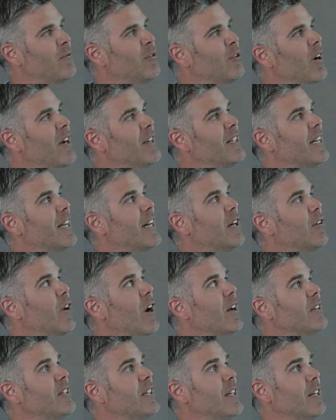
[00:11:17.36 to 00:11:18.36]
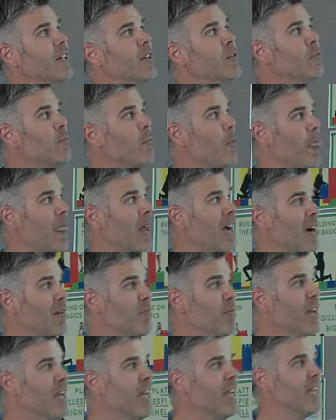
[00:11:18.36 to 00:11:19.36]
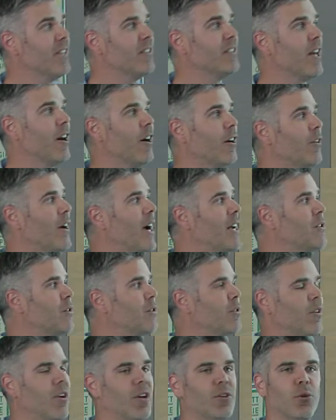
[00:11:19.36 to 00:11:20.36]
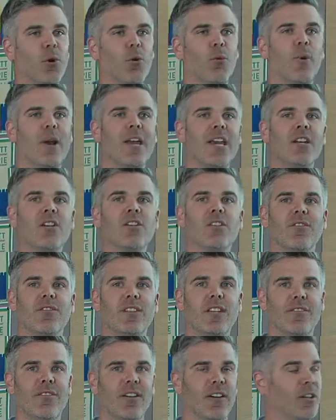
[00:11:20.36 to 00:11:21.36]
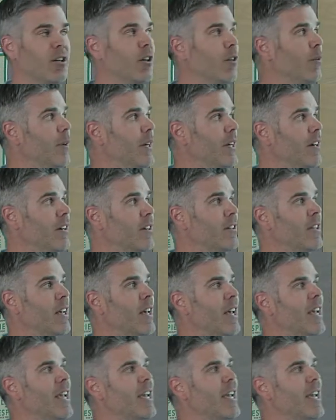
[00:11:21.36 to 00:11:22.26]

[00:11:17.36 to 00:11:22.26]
that I'm trying to get across here is that our graduates go on to a range of different careers